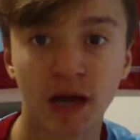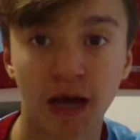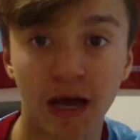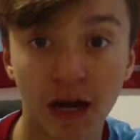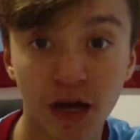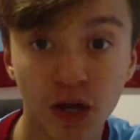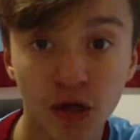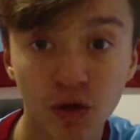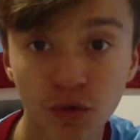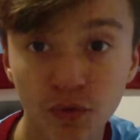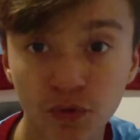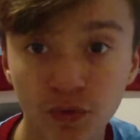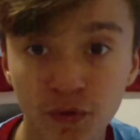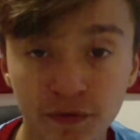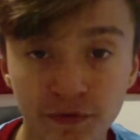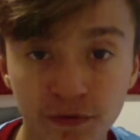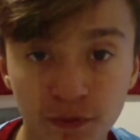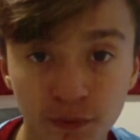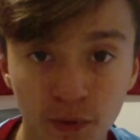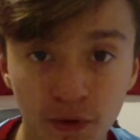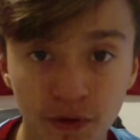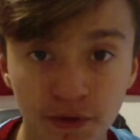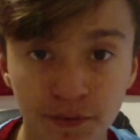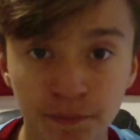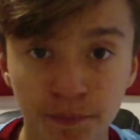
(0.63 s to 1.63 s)
Hello
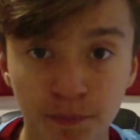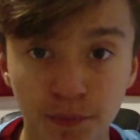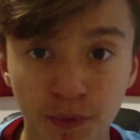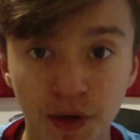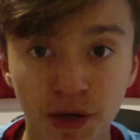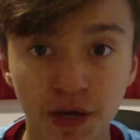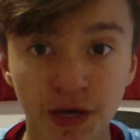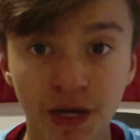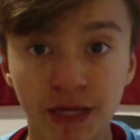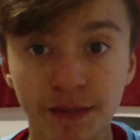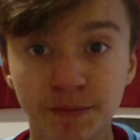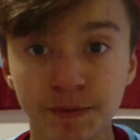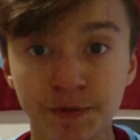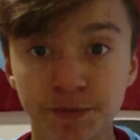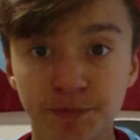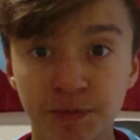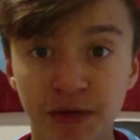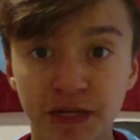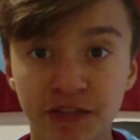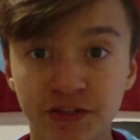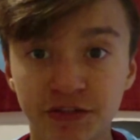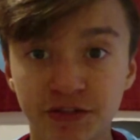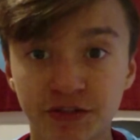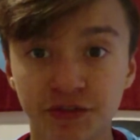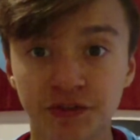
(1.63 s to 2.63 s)
everyone, my name is
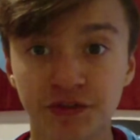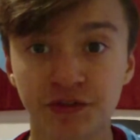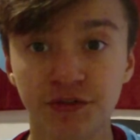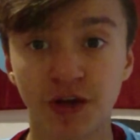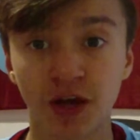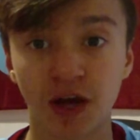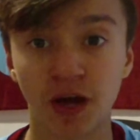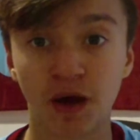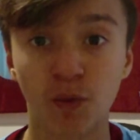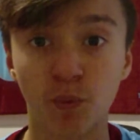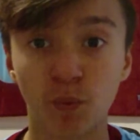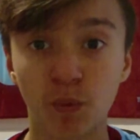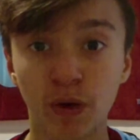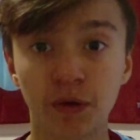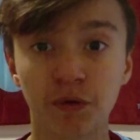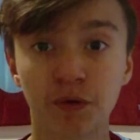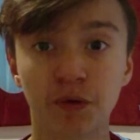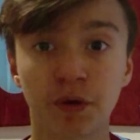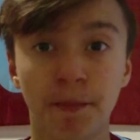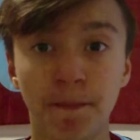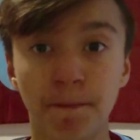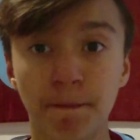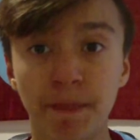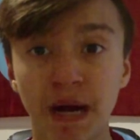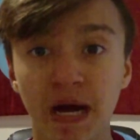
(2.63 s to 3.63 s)
Benson and
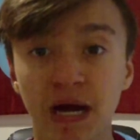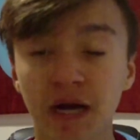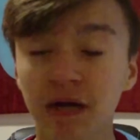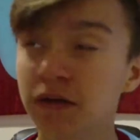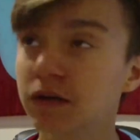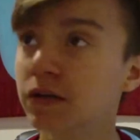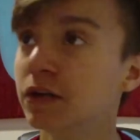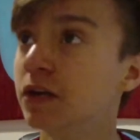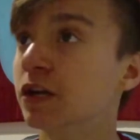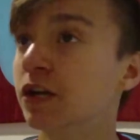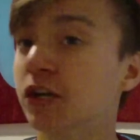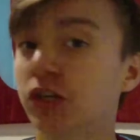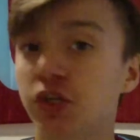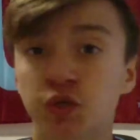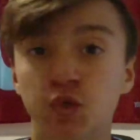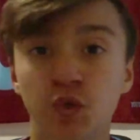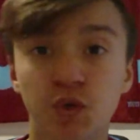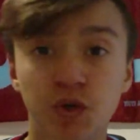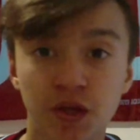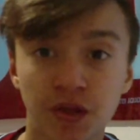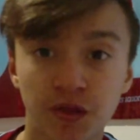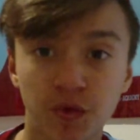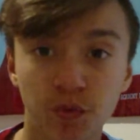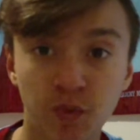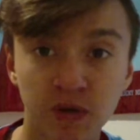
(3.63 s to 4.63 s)
welcome back to
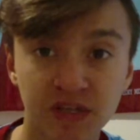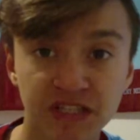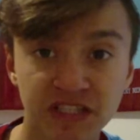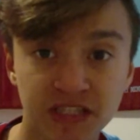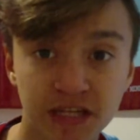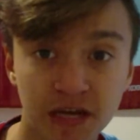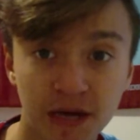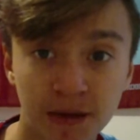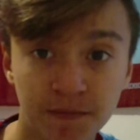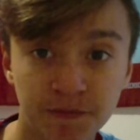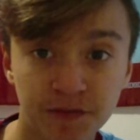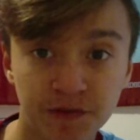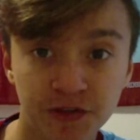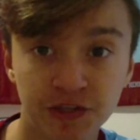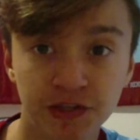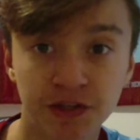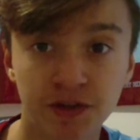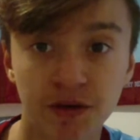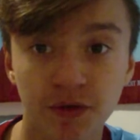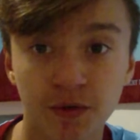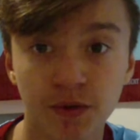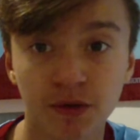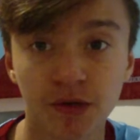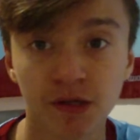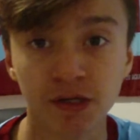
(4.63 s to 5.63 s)
another West Ham
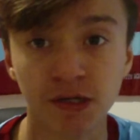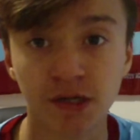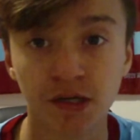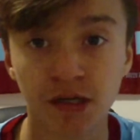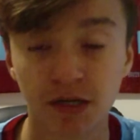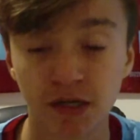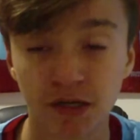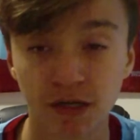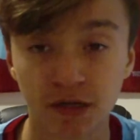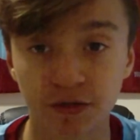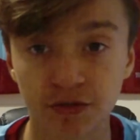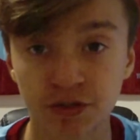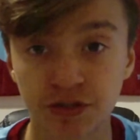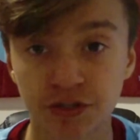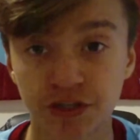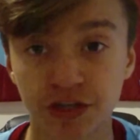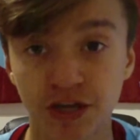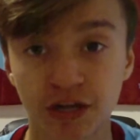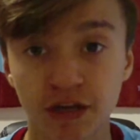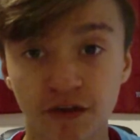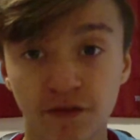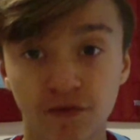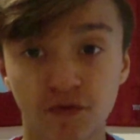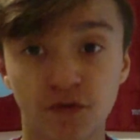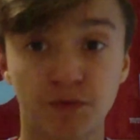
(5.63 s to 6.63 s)
video.
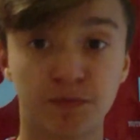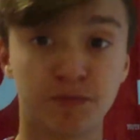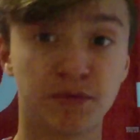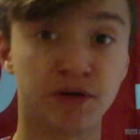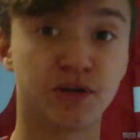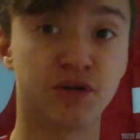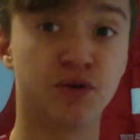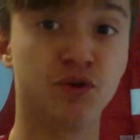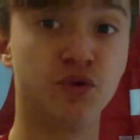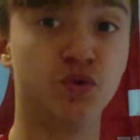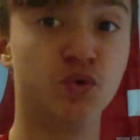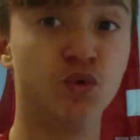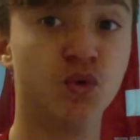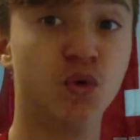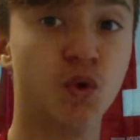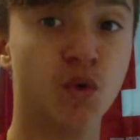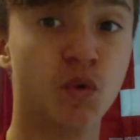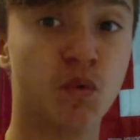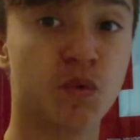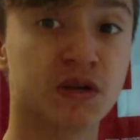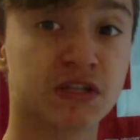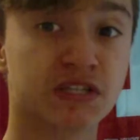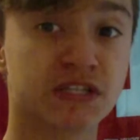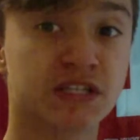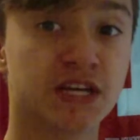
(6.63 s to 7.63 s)
Today I've got my new
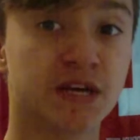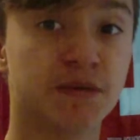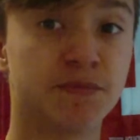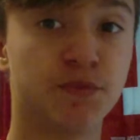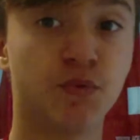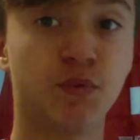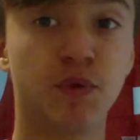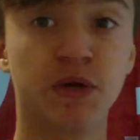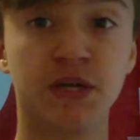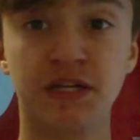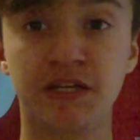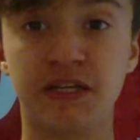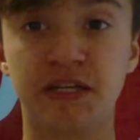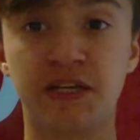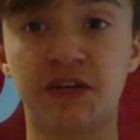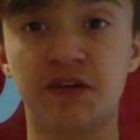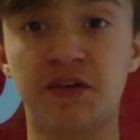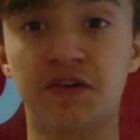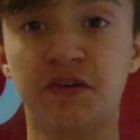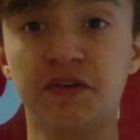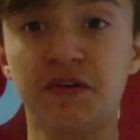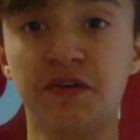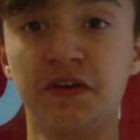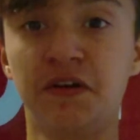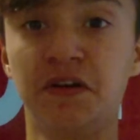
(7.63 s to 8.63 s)
West Ham away kit
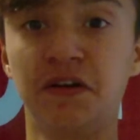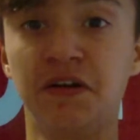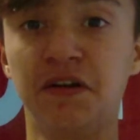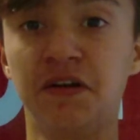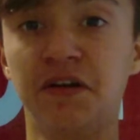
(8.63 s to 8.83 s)
on.